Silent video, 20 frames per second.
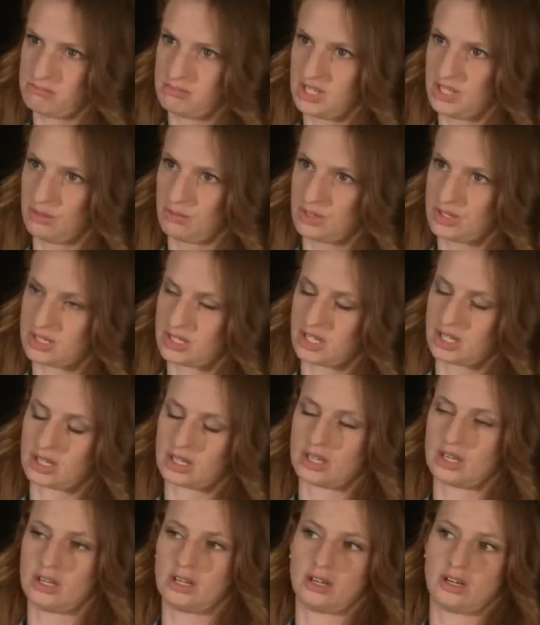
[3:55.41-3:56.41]
It was like,
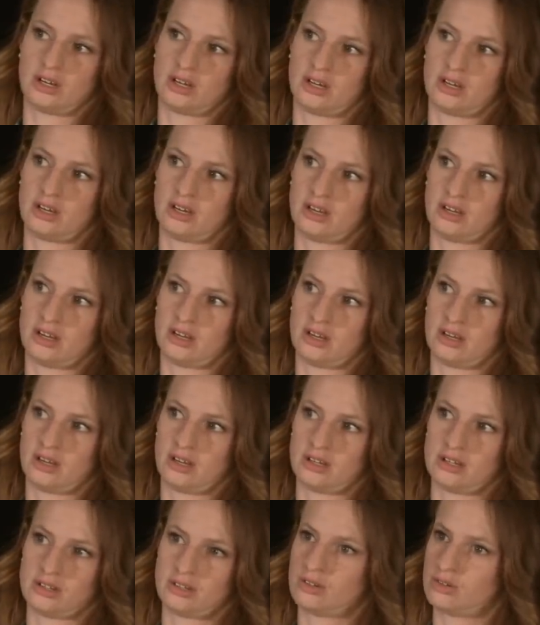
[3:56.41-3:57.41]
uh,
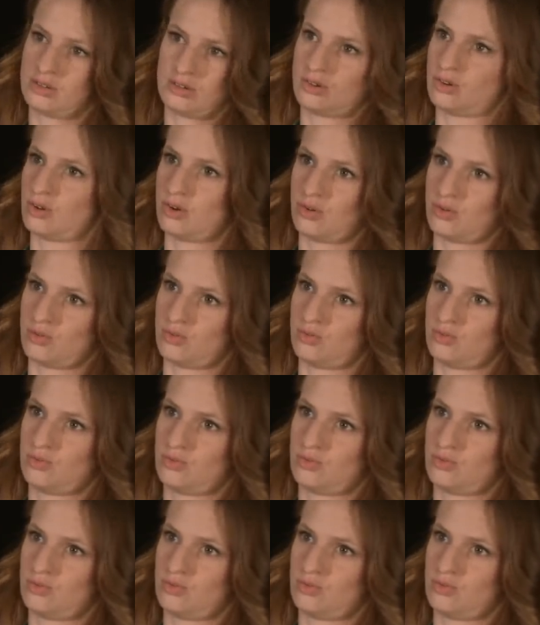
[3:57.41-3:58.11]
no, no, no,